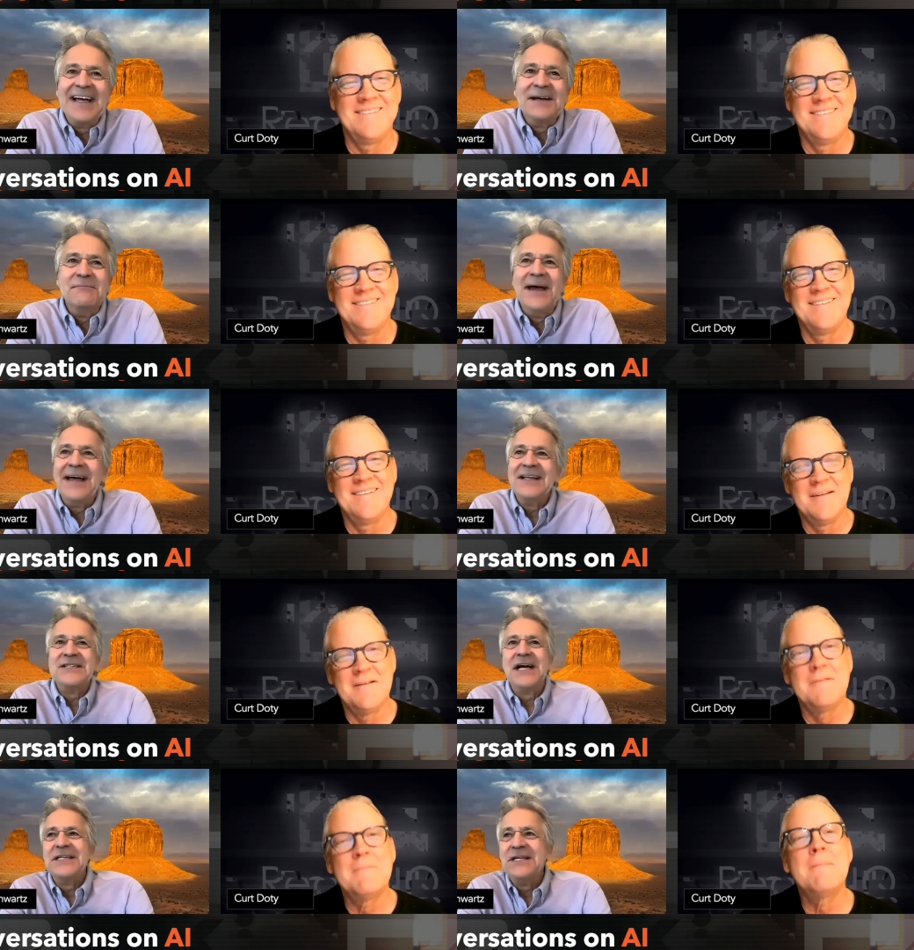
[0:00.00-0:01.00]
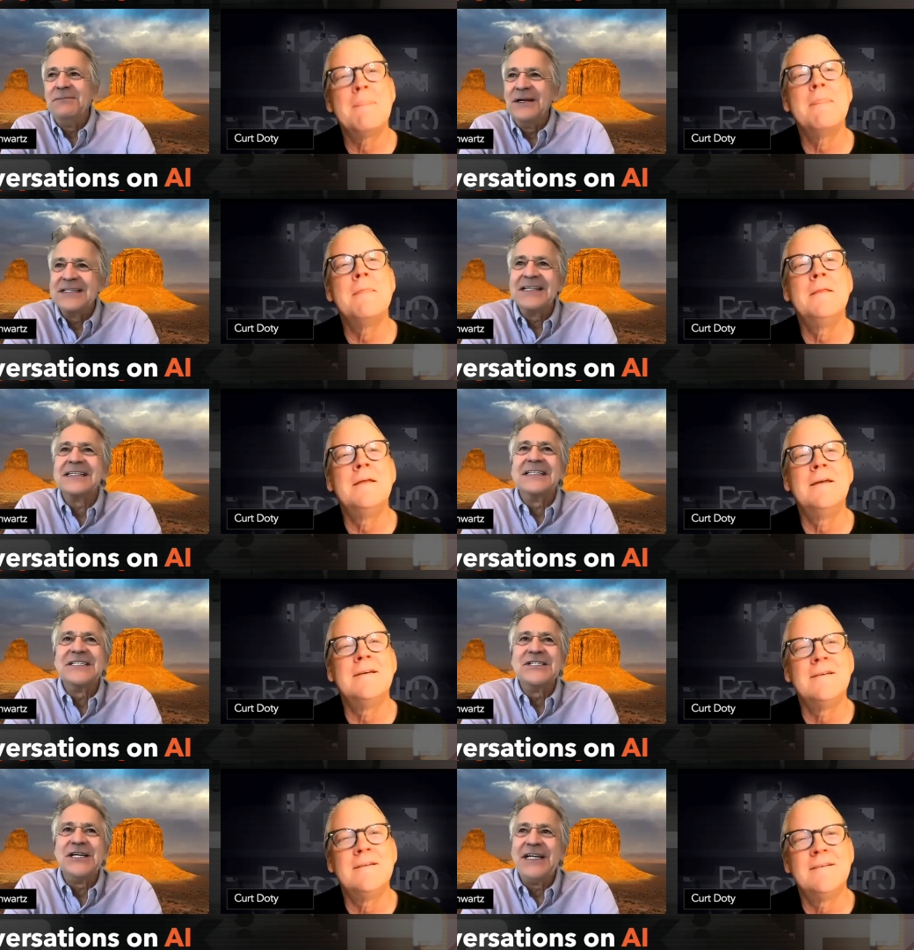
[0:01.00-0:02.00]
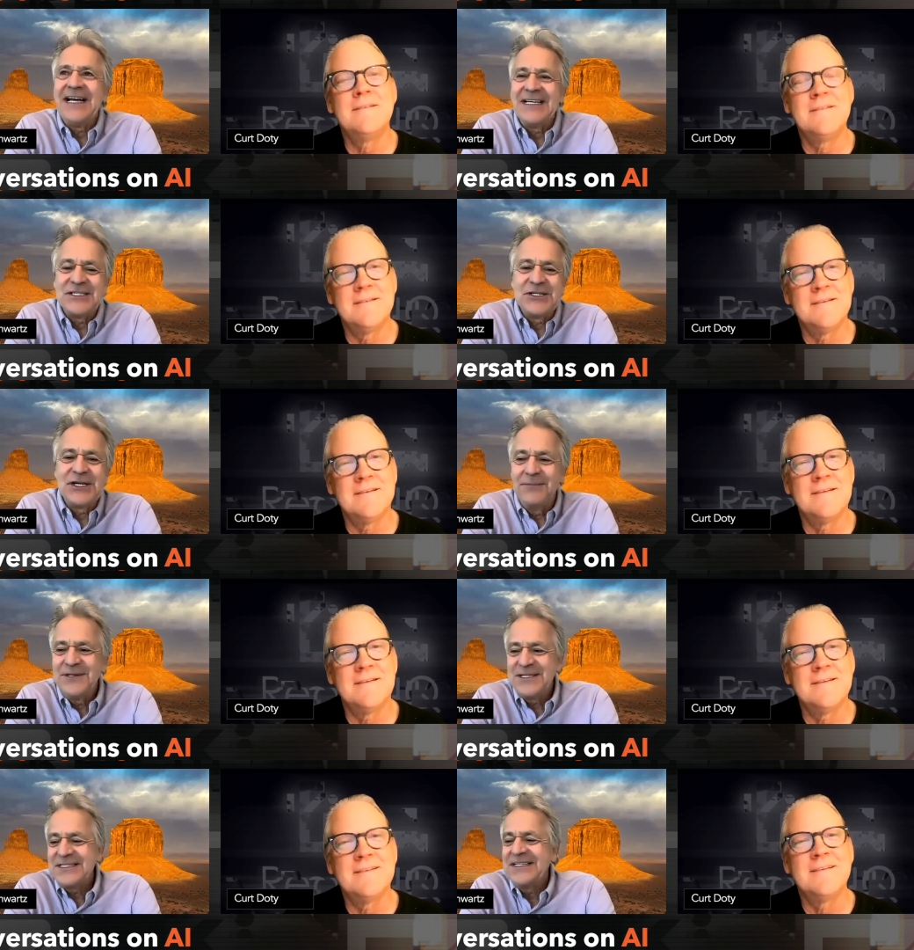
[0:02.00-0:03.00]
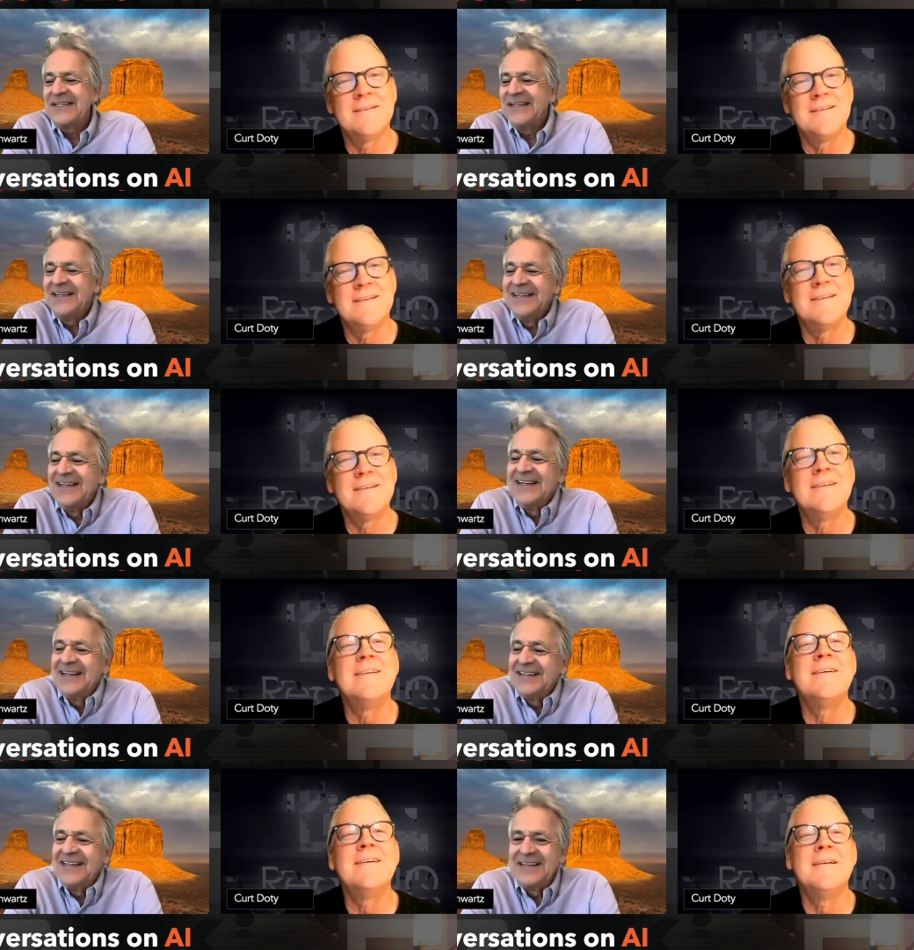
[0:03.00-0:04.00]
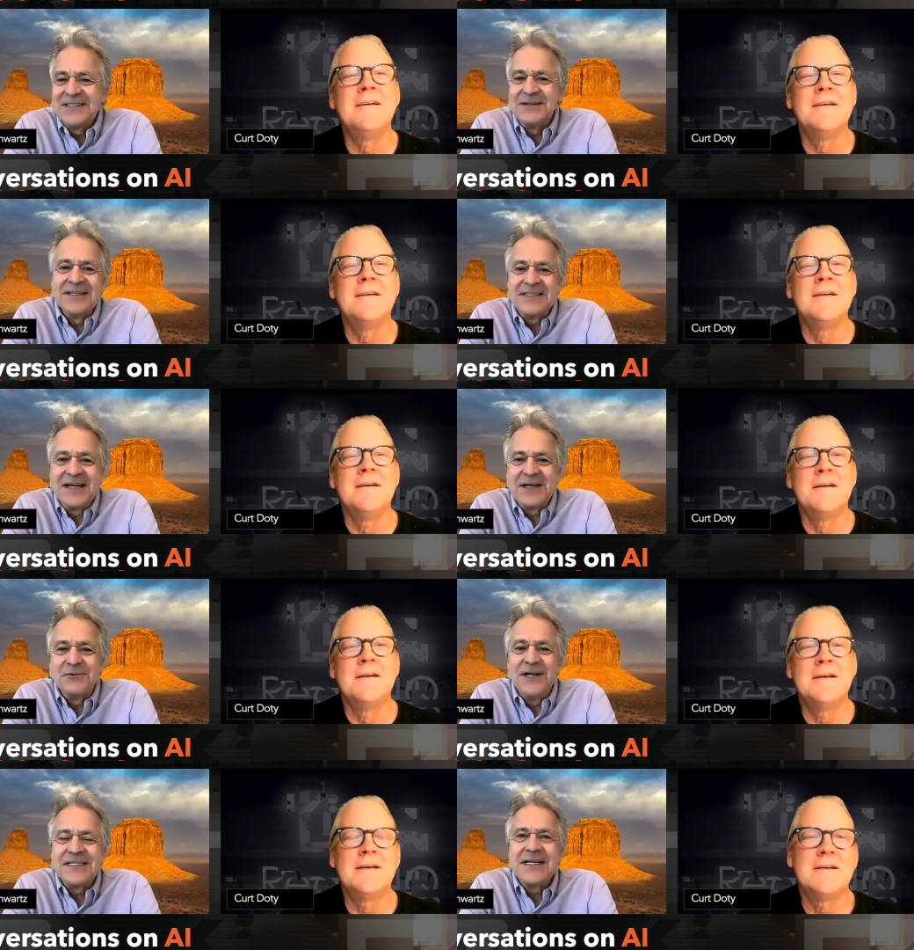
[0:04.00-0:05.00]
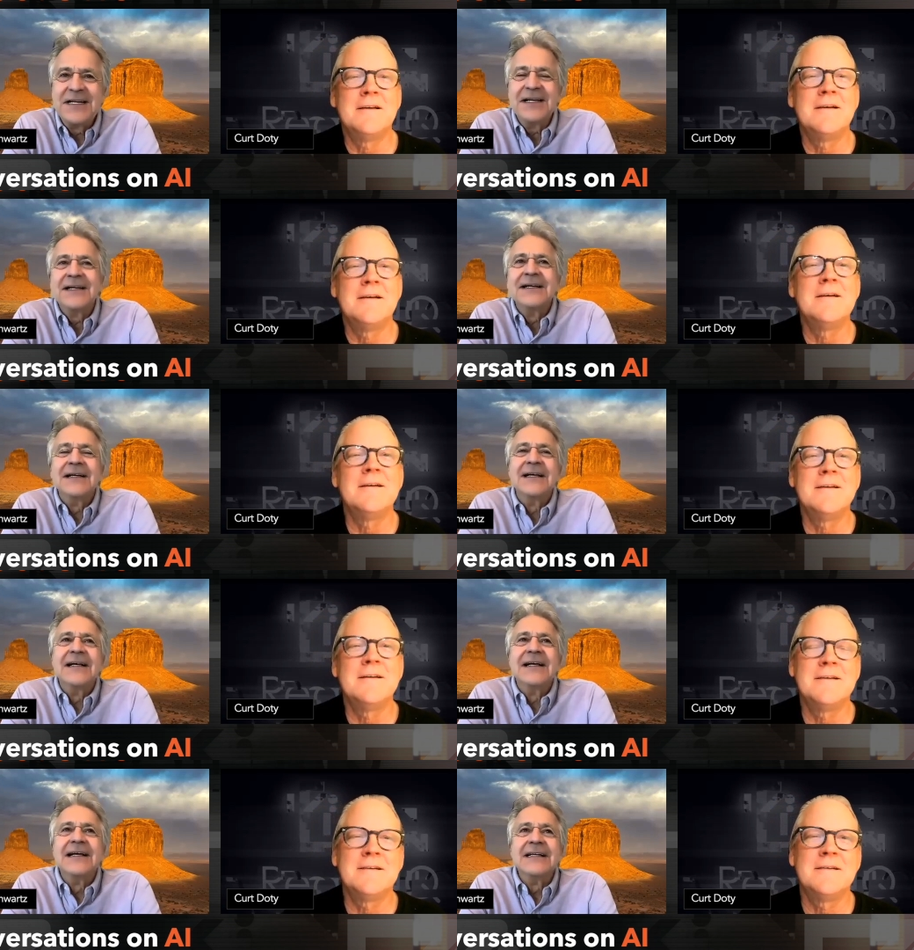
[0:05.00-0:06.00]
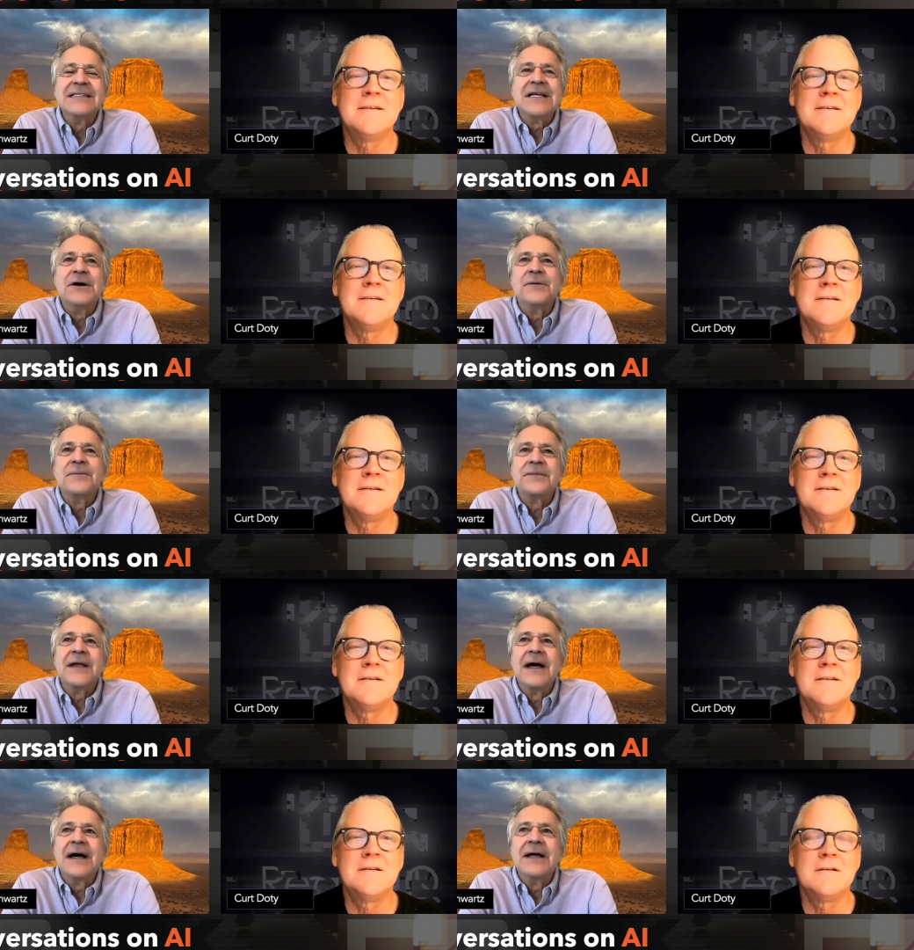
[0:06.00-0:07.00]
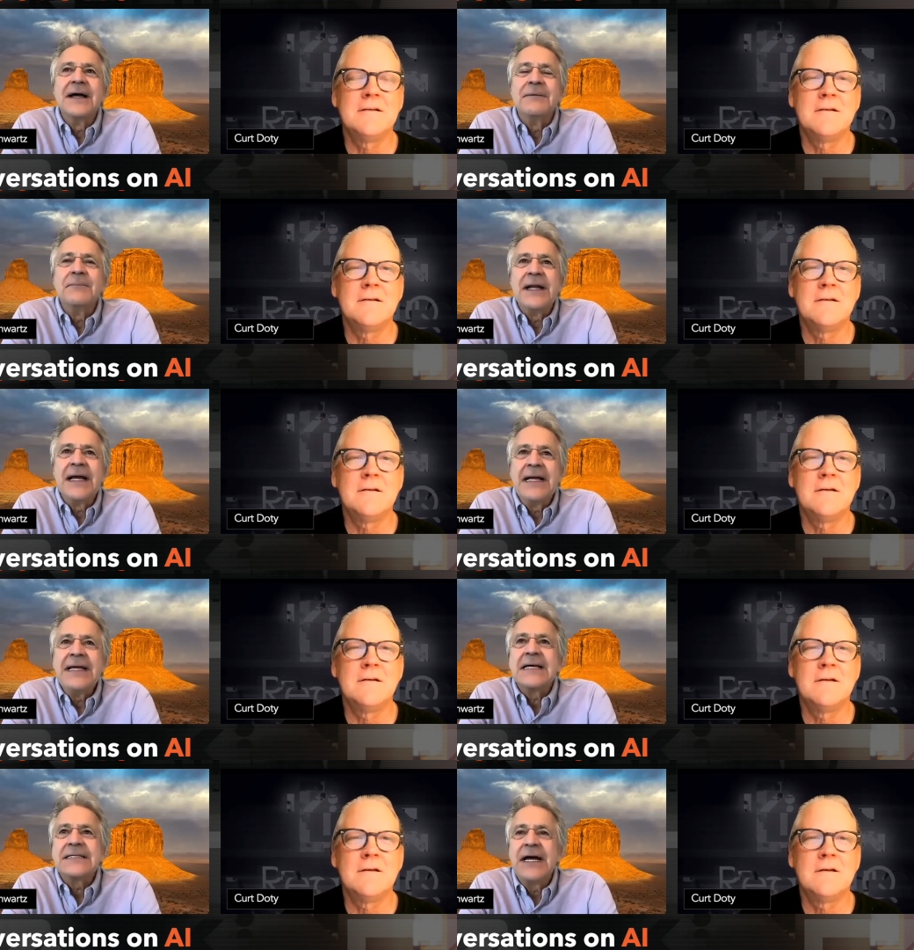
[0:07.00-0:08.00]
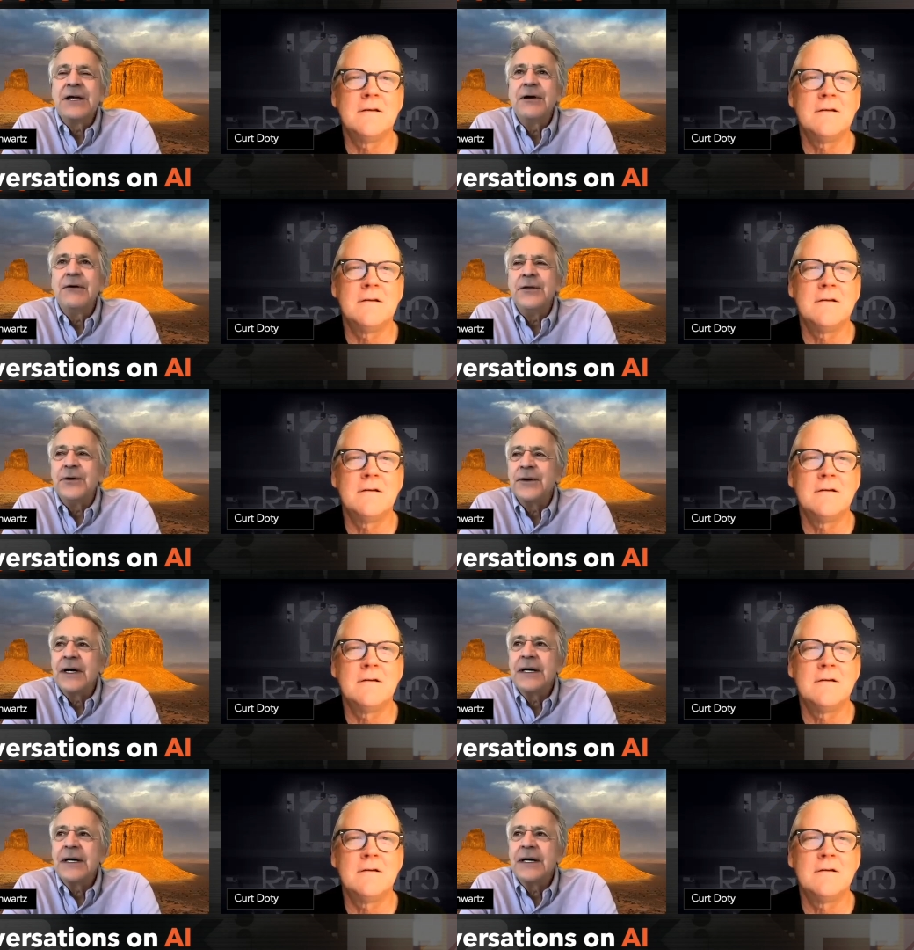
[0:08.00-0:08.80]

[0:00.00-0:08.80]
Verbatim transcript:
Speaker 1: get mad at ChatGPT because that's a shitty ass job you just did. It's not going to resonate. So, but yes, I agree with you.